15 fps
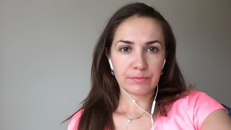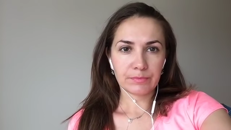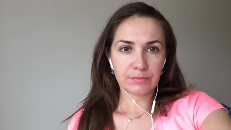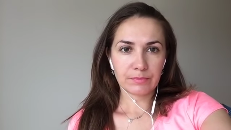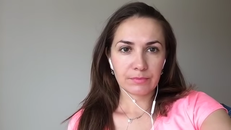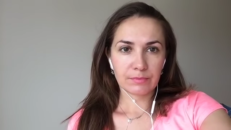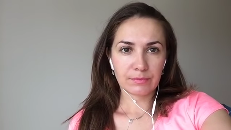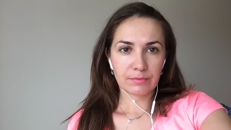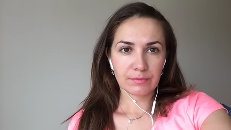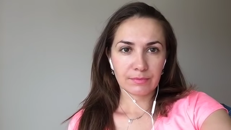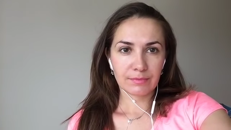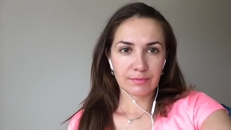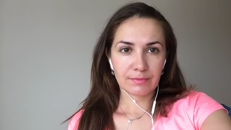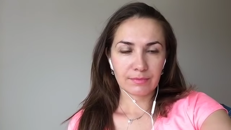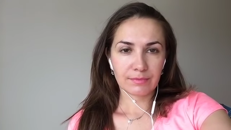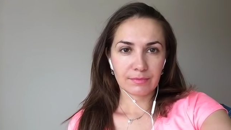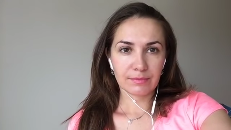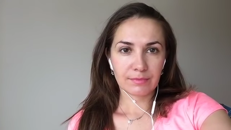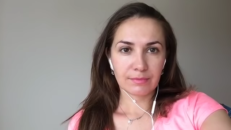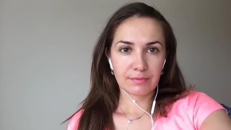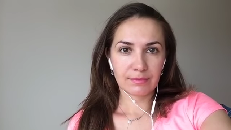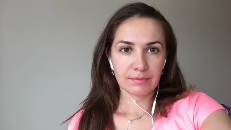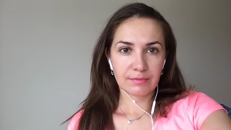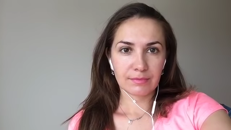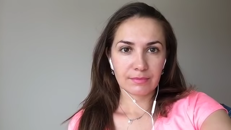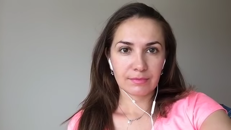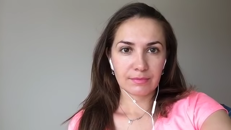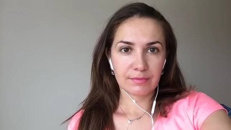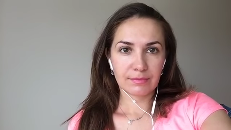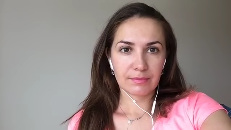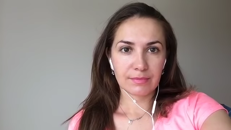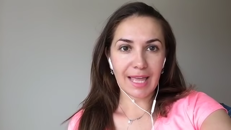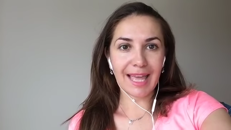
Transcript: (silence)